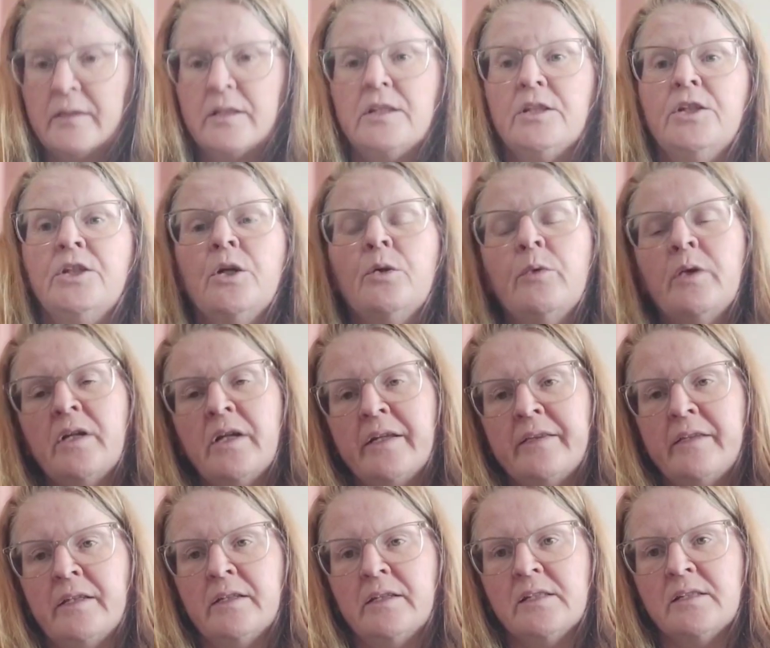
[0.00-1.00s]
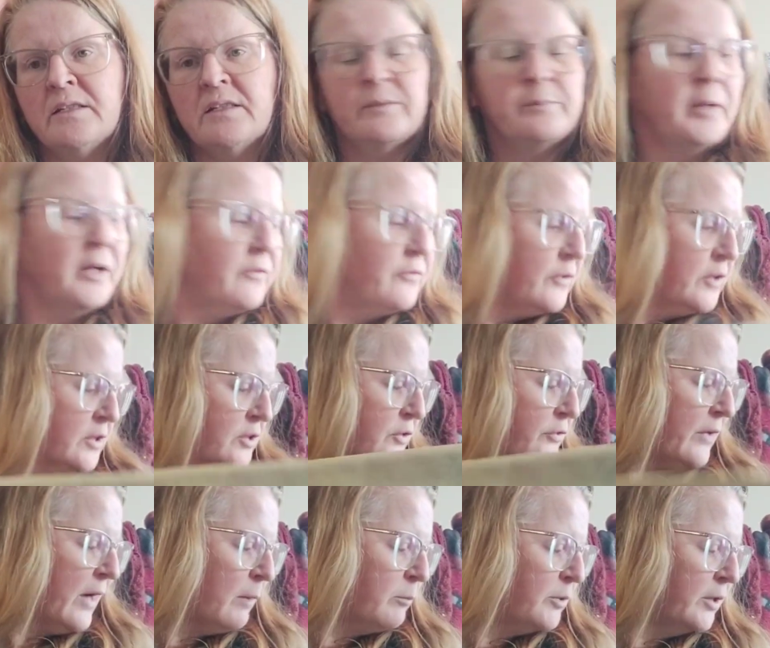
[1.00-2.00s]
You know what? I think this is my
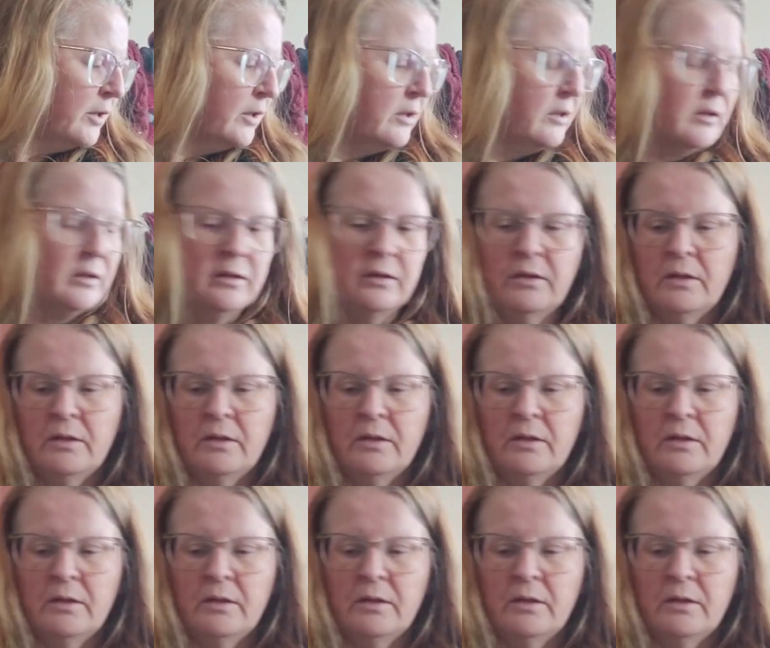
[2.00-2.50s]
first fabric.